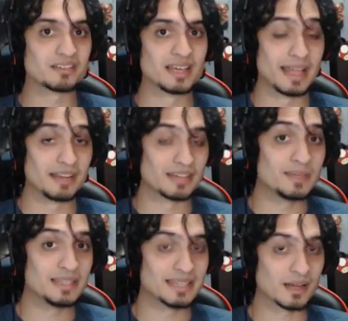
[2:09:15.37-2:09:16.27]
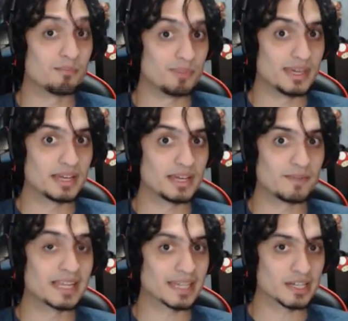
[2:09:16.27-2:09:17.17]
And I mean like a big,
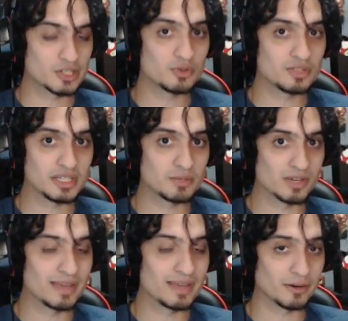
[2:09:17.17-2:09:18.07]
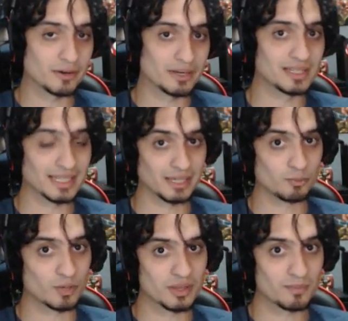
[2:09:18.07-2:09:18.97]
not like a 2D remake or anything, like
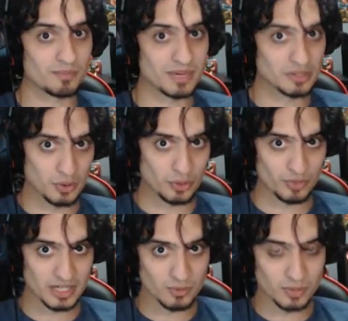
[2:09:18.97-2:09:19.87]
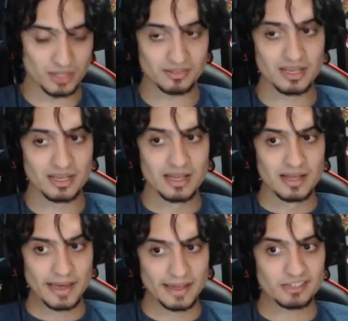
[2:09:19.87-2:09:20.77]
one of the big new 3D ones.
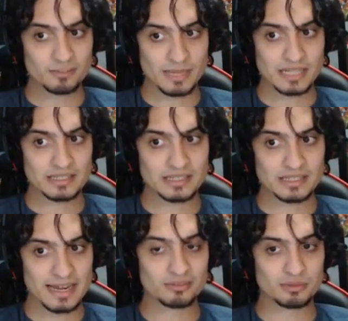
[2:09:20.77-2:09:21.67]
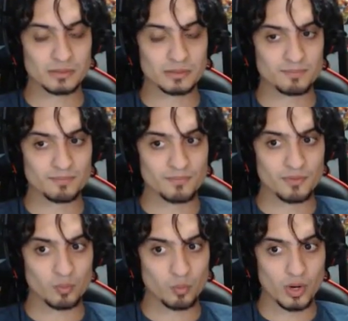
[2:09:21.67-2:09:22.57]
I expect an announcement for
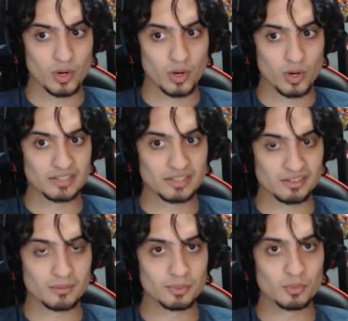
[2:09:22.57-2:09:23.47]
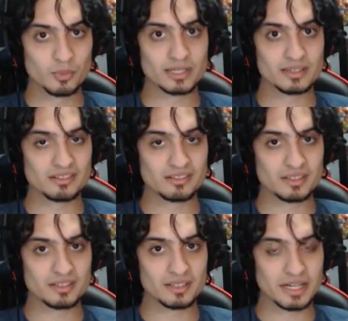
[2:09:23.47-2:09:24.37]
one at some point this
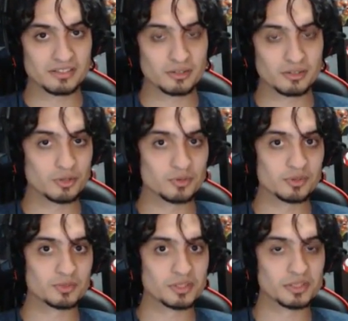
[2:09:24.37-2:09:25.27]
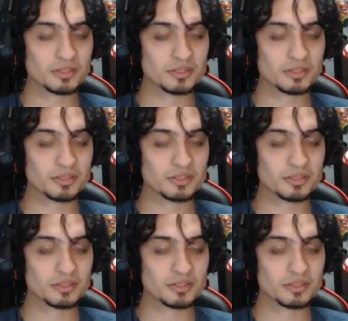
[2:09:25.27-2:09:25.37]
year. I just don't know which one.